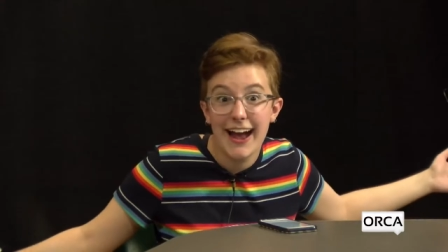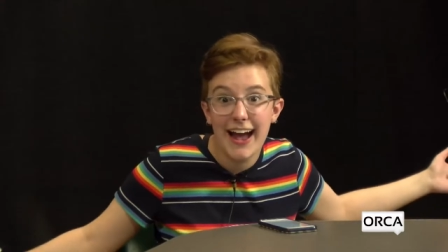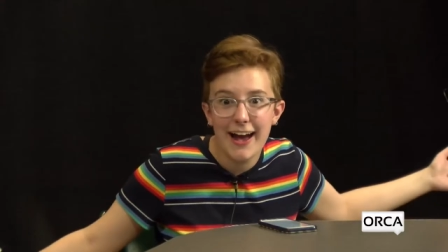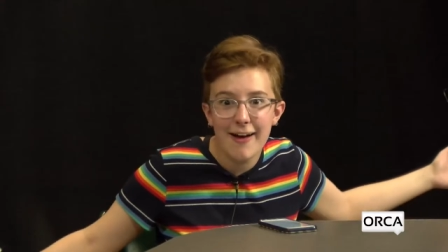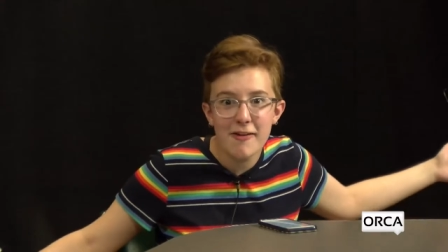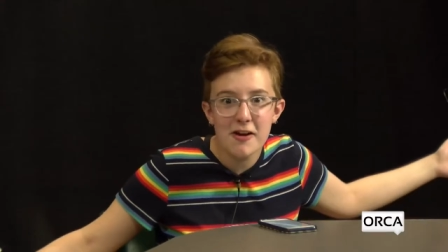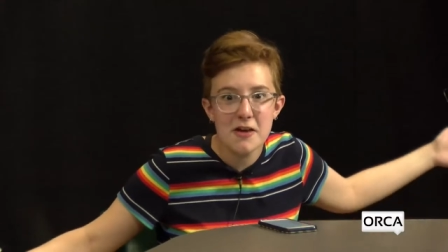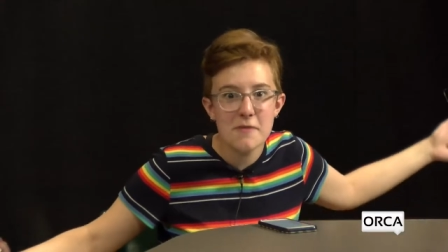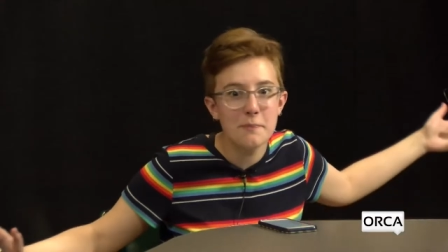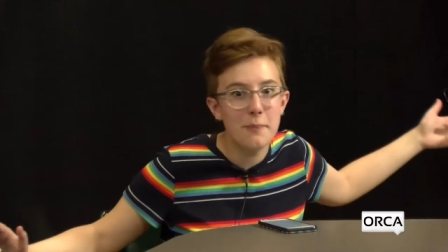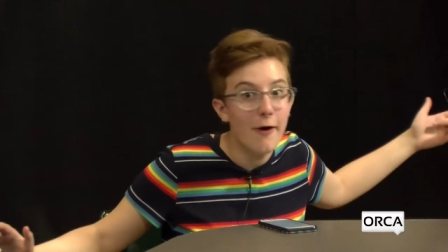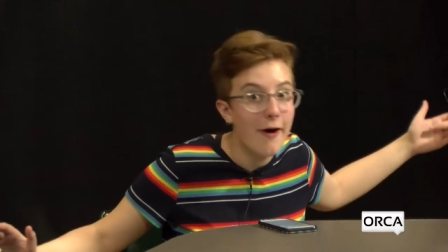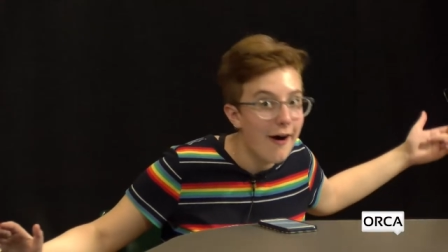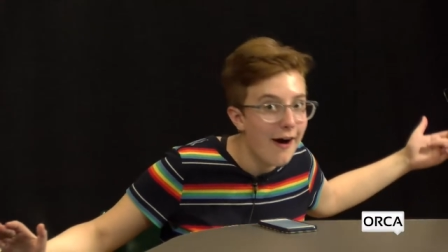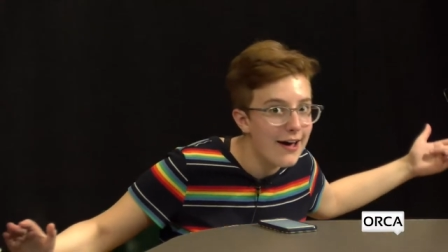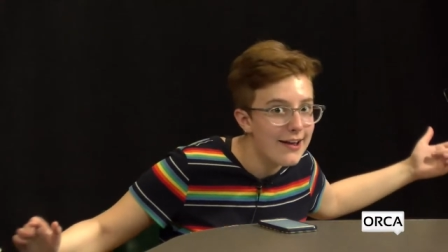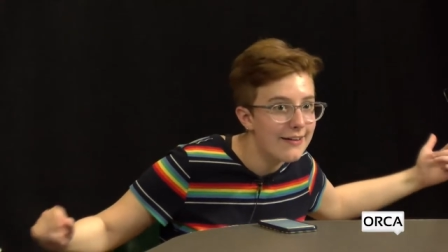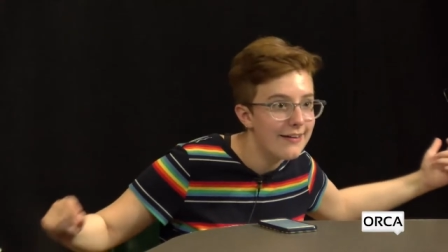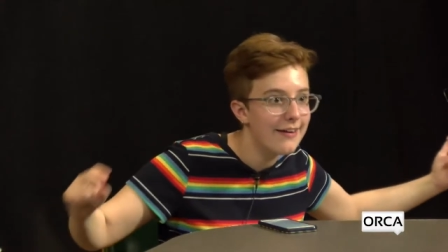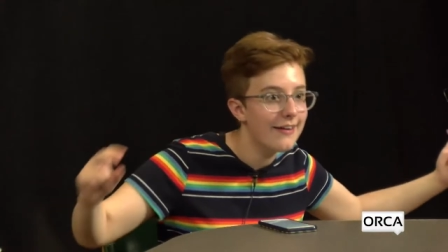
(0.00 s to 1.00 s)
Harry
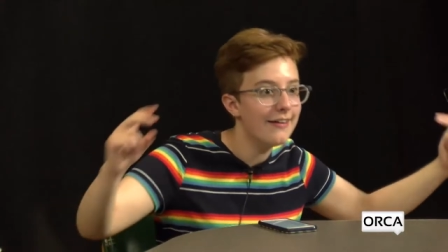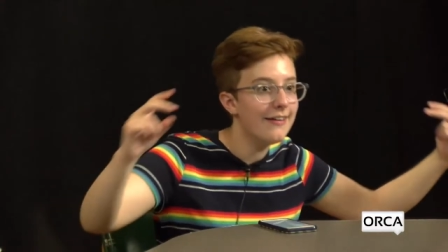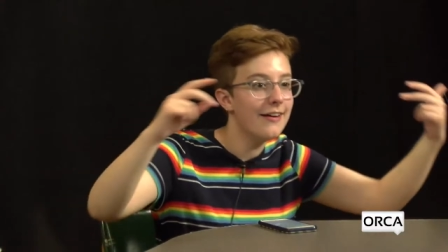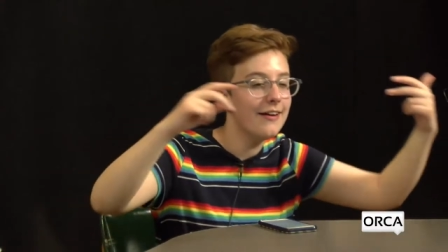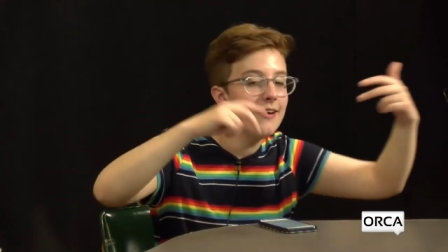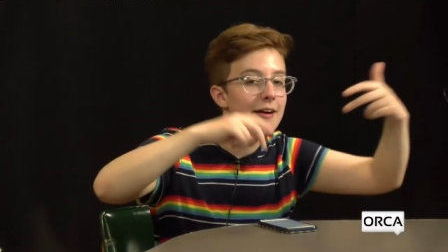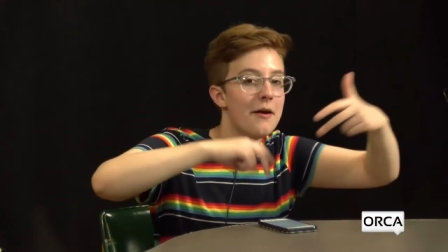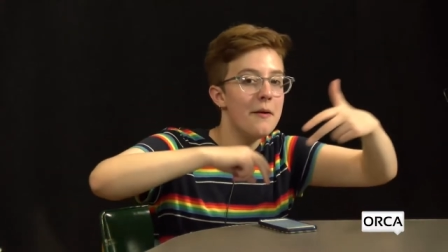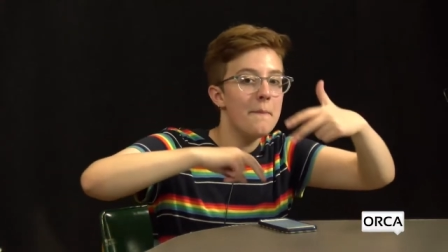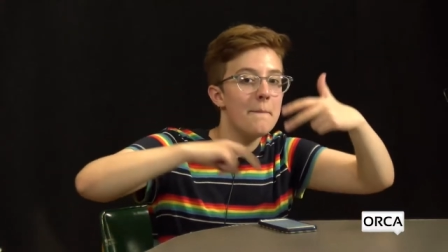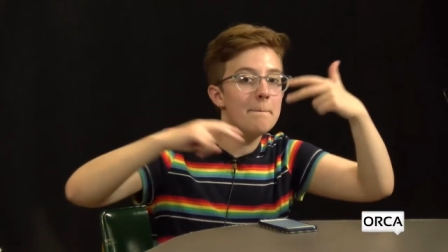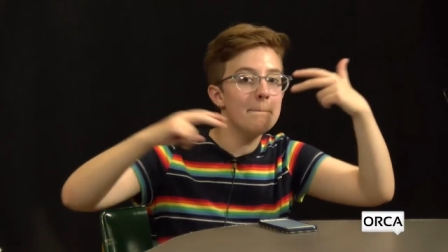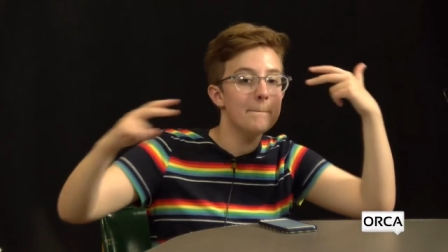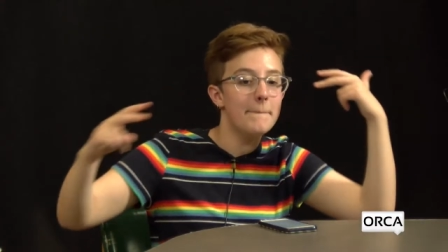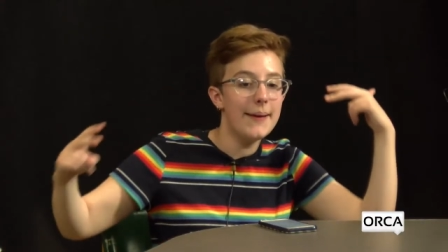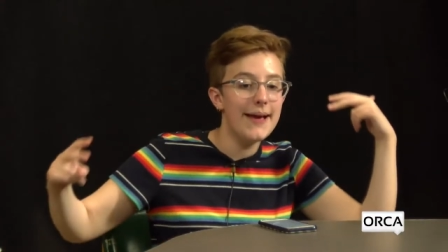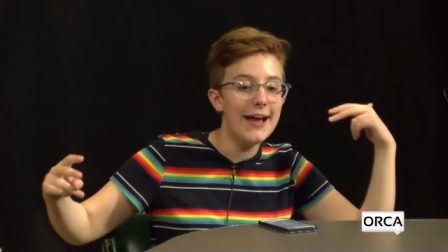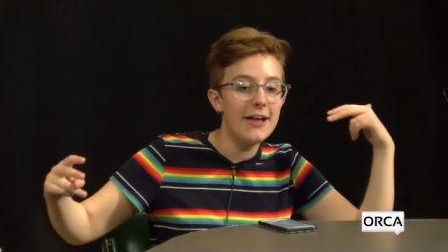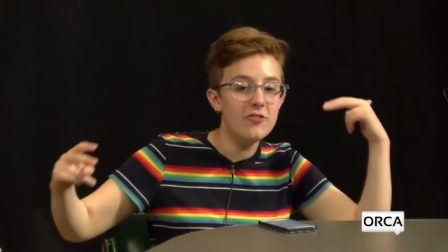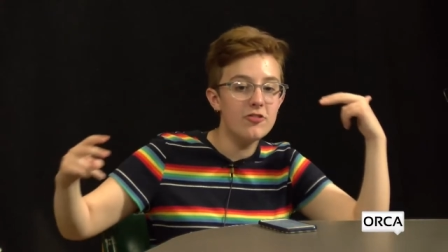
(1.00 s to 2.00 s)
Potter,
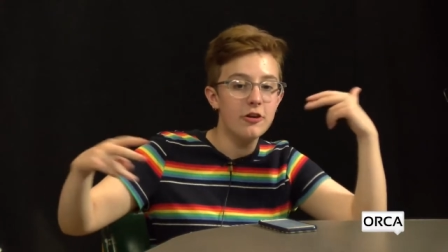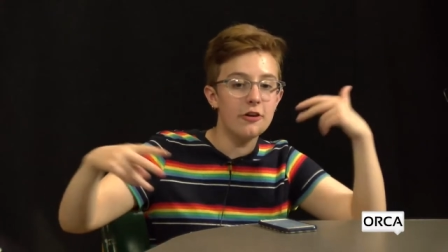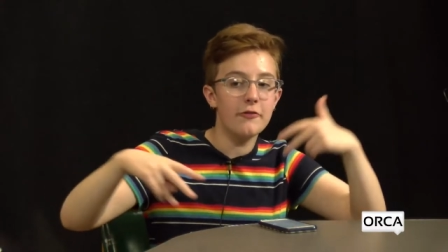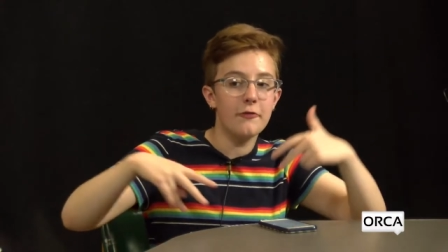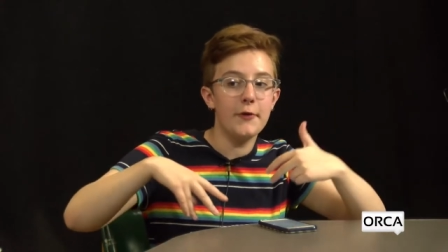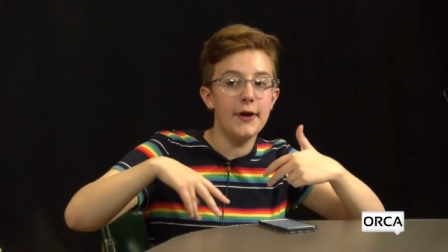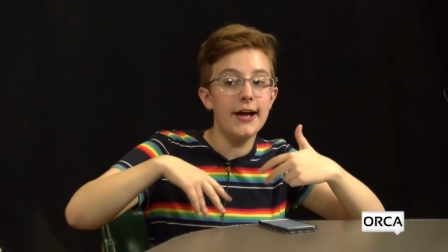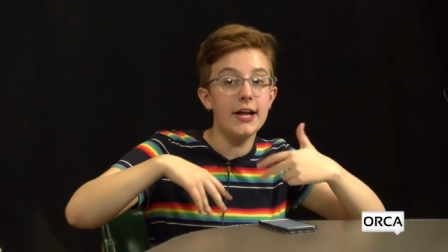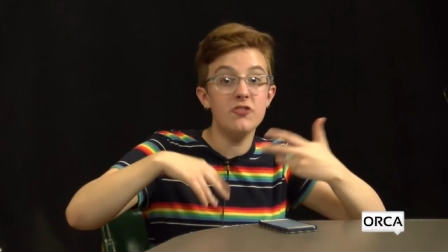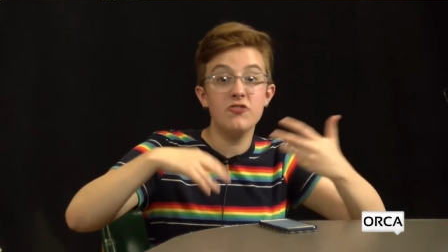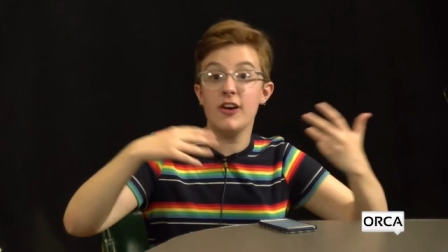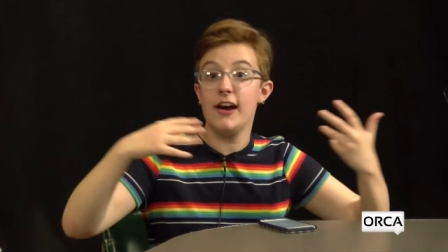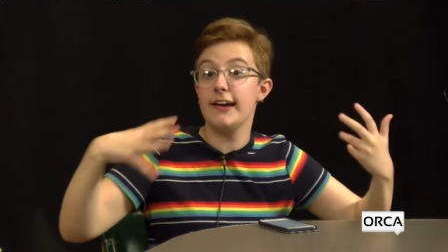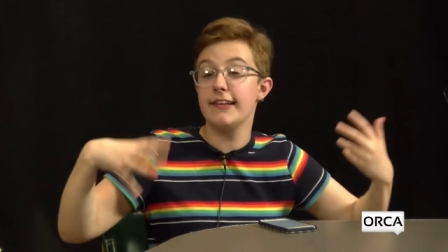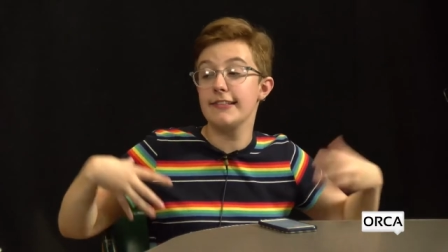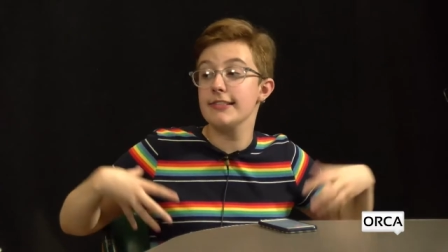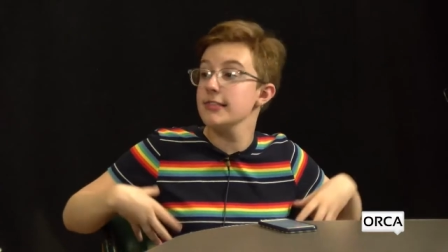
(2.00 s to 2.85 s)
major franchise,